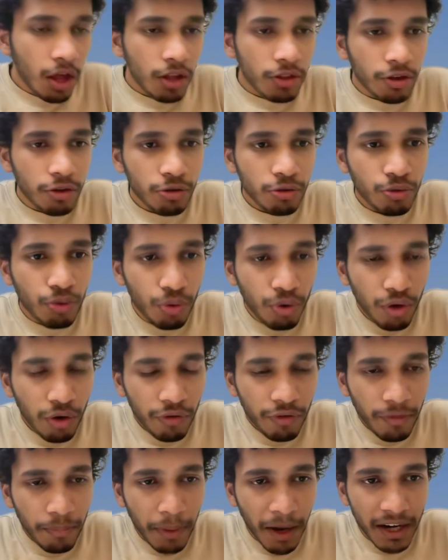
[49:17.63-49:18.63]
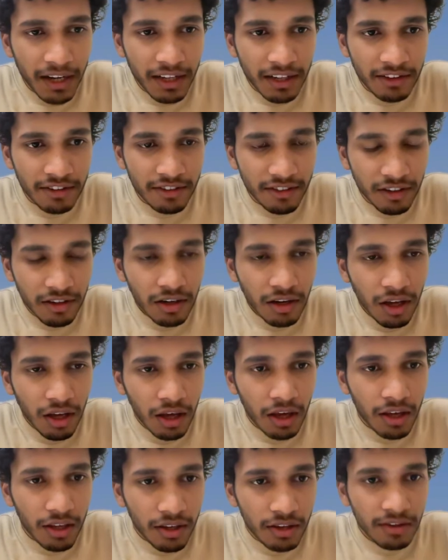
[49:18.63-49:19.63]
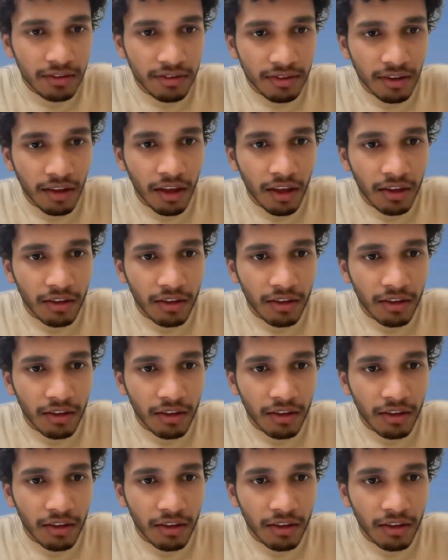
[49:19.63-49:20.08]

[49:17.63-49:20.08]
The score of a partition is